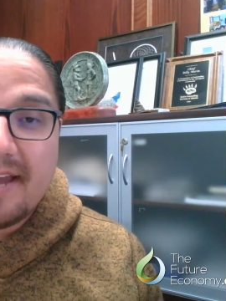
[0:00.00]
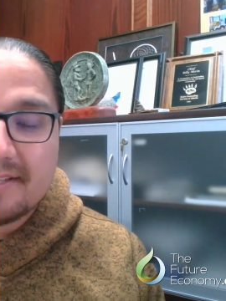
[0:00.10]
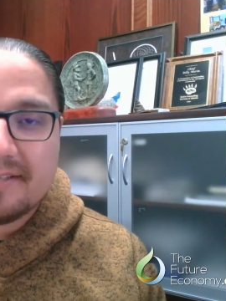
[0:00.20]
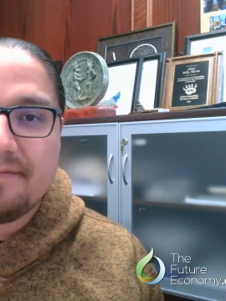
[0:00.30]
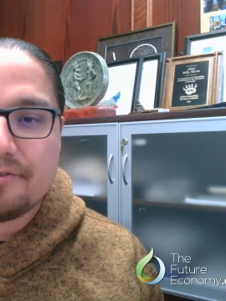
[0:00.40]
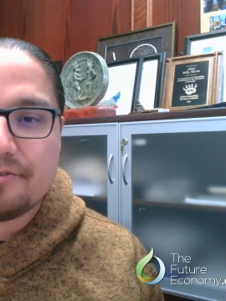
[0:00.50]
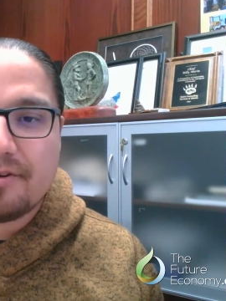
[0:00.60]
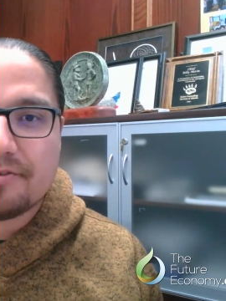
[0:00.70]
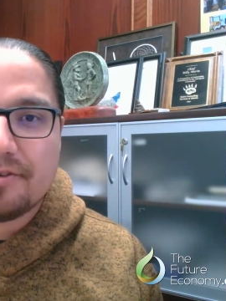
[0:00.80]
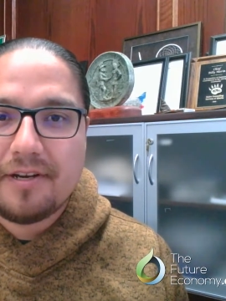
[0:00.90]
and gas
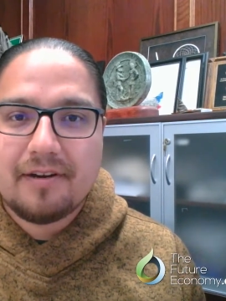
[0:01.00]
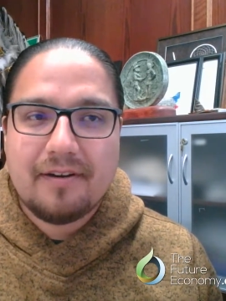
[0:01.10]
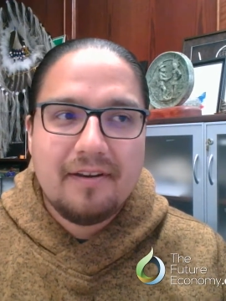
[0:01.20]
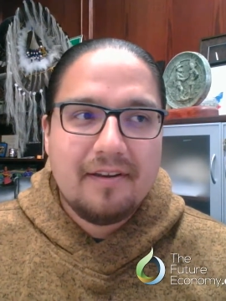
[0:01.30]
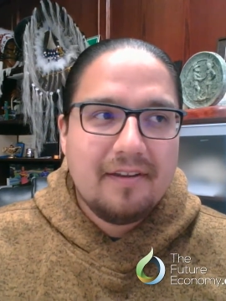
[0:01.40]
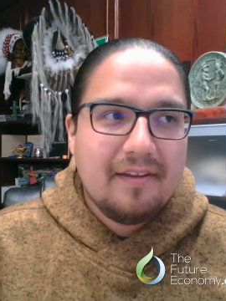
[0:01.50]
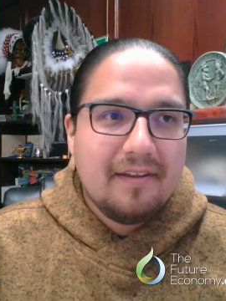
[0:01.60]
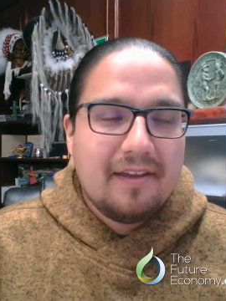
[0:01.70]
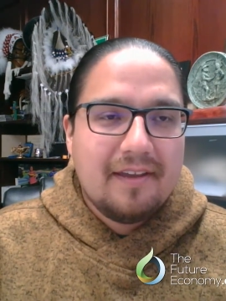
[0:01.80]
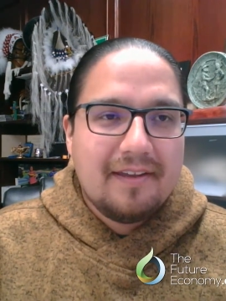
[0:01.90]
infrastructure here,
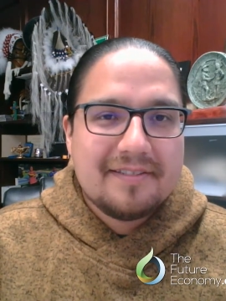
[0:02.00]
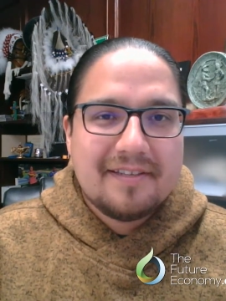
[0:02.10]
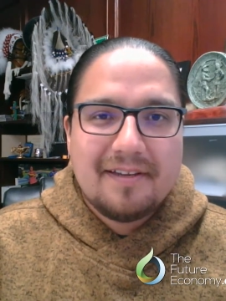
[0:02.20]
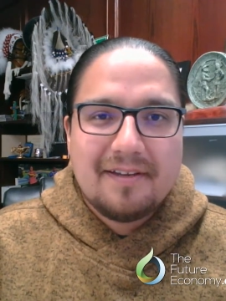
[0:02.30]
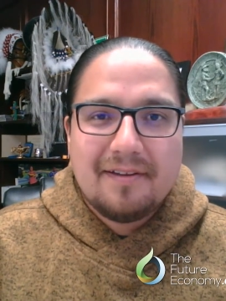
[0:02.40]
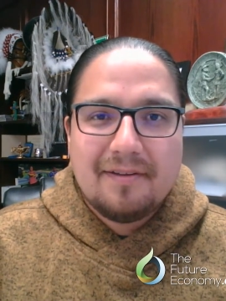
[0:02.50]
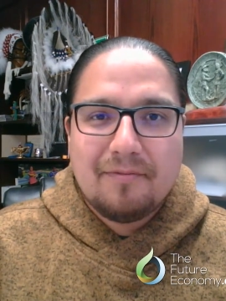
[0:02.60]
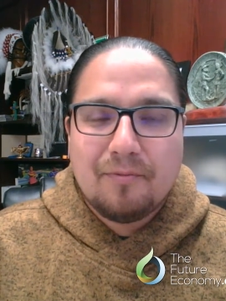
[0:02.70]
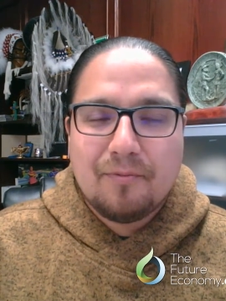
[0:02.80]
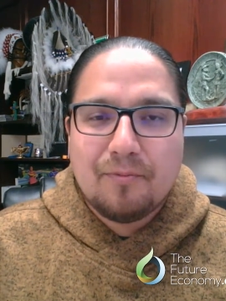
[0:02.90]
and uh,
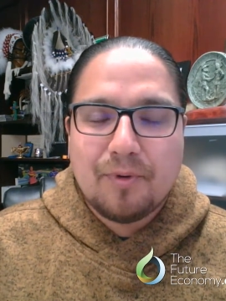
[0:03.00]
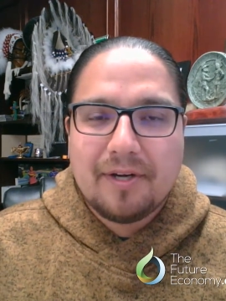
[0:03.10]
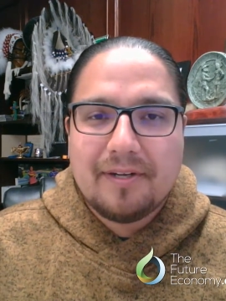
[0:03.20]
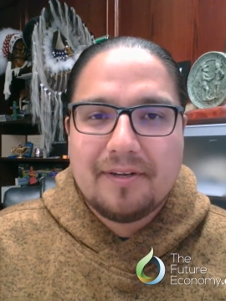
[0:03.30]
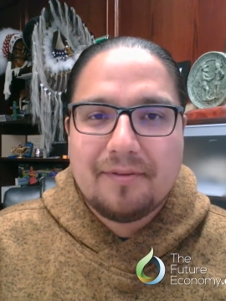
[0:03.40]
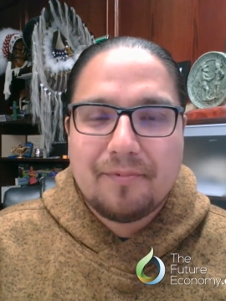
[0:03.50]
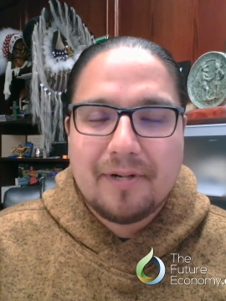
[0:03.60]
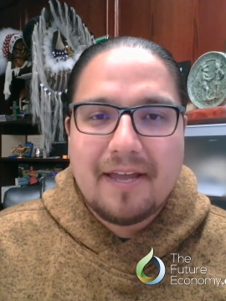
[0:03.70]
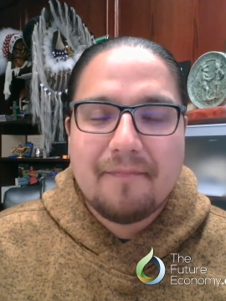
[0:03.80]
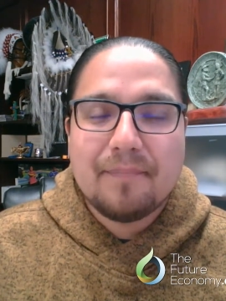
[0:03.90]
we're gonna we're
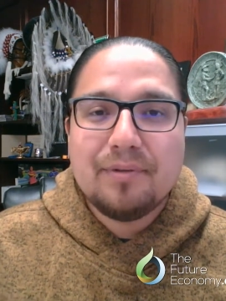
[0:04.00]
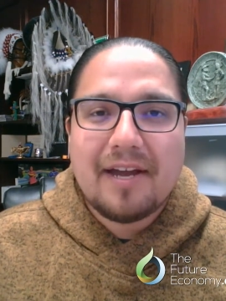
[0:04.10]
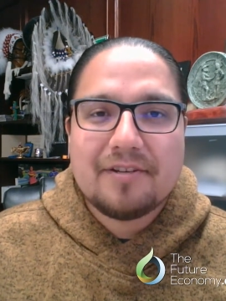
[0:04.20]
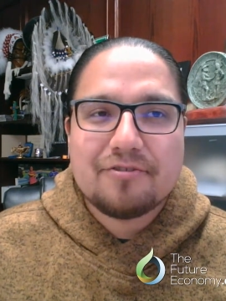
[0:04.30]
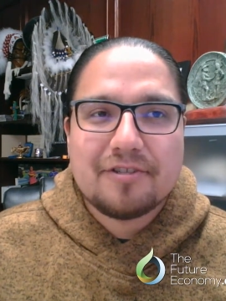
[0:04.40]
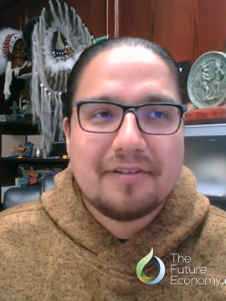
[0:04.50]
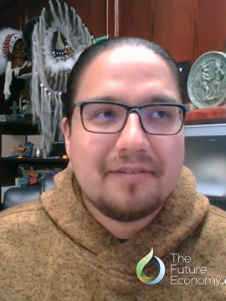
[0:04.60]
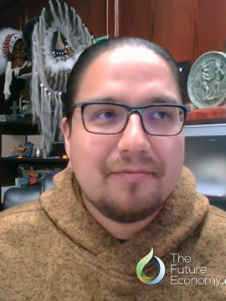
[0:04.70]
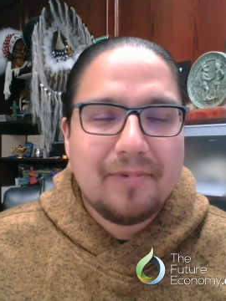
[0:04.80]
gonna have blue hydrogen.